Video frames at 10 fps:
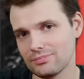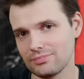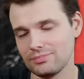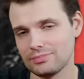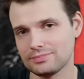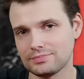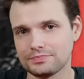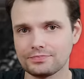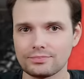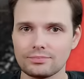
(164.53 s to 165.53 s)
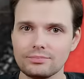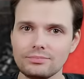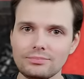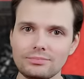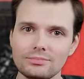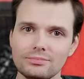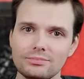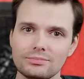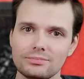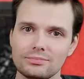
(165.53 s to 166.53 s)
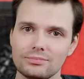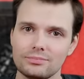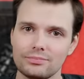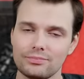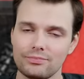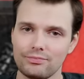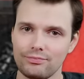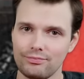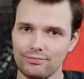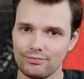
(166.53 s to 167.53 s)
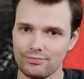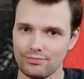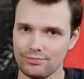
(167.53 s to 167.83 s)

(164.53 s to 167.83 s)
(silent)